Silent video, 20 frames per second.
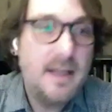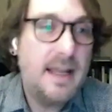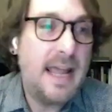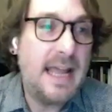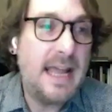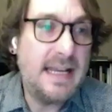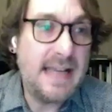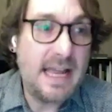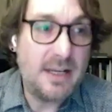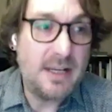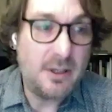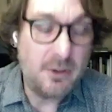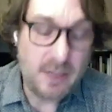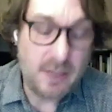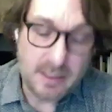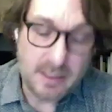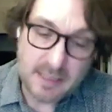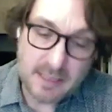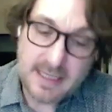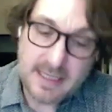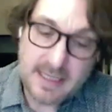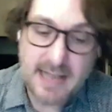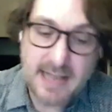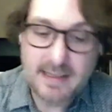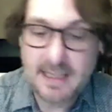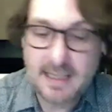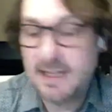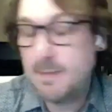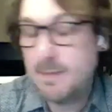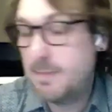And yet you can detect
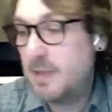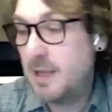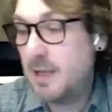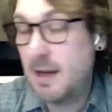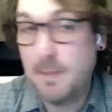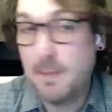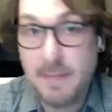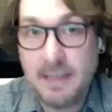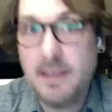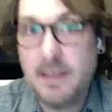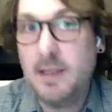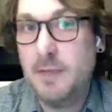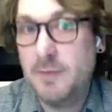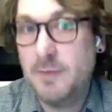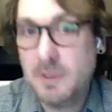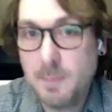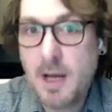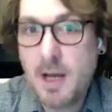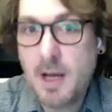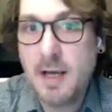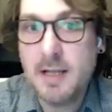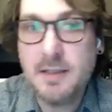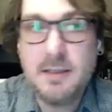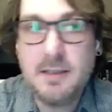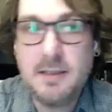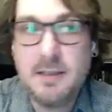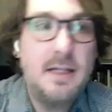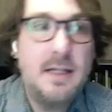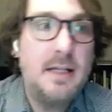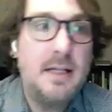that the amygdala responds.